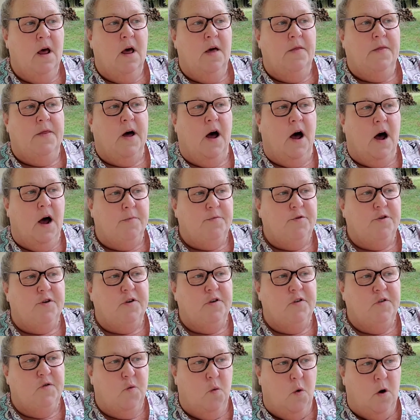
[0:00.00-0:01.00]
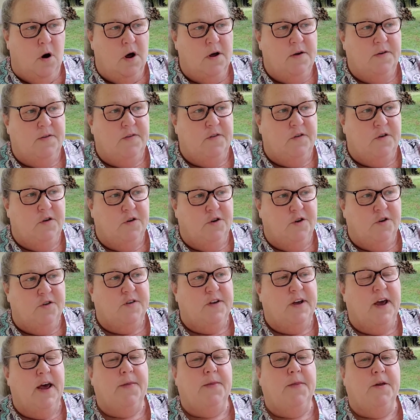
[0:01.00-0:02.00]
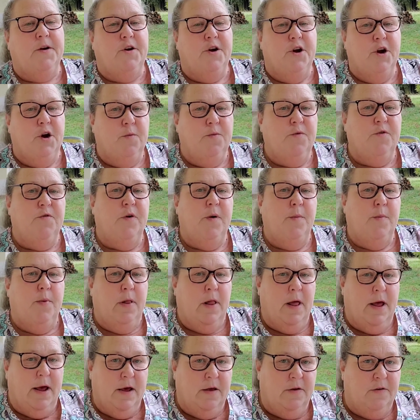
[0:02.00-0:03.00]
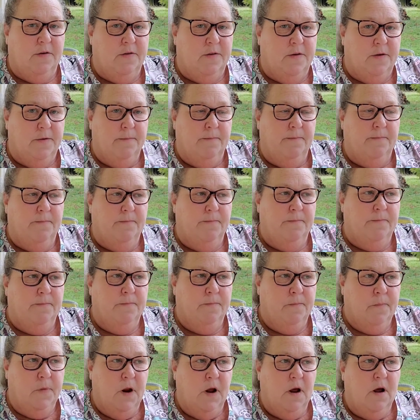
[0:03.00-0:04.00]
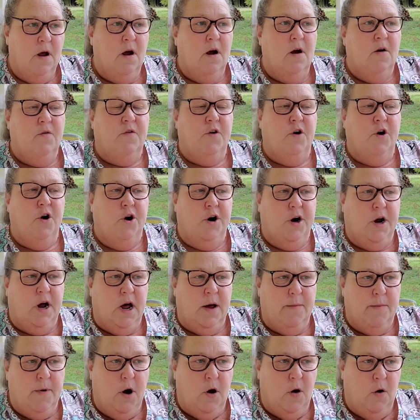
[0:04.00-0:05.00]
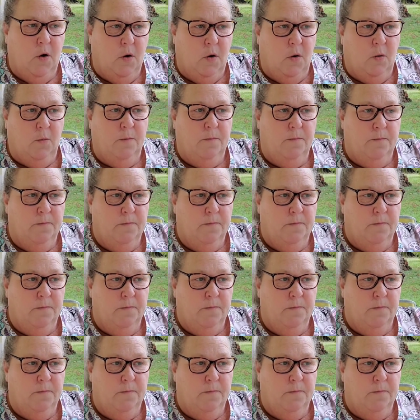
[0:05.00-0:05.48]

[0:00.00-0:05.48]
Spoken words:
the options was to just get the tubes replaced, for her to come home